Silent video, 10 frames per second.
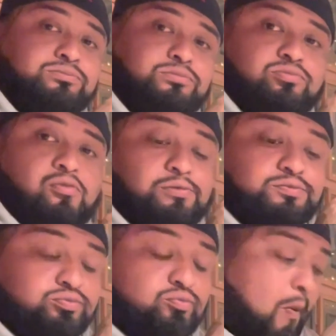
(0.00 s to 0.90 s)
It was
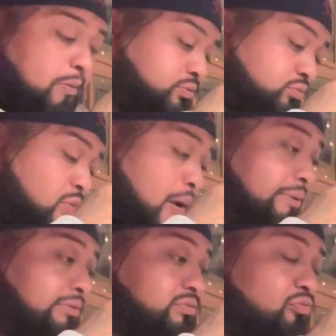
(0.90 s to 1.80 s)
freaking
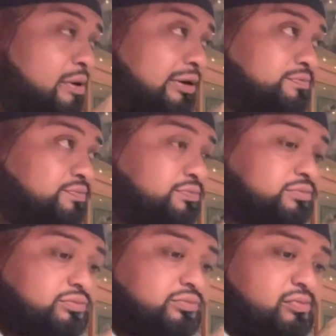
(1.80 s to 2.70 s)
so damn good.